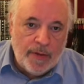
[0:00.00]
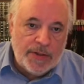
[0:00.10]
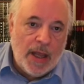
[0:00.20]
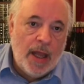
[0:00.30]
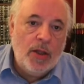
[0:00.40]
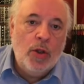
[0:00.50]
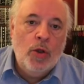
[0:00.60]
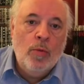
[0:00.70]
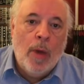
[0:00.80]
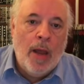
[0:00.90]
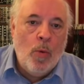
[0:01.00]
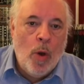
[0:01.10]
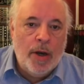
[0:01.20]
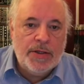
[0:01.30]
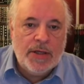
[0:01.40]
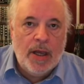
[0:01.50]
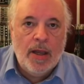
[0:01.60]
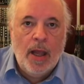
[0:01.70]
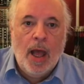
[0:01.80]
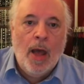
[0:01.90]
this at, you might want to say,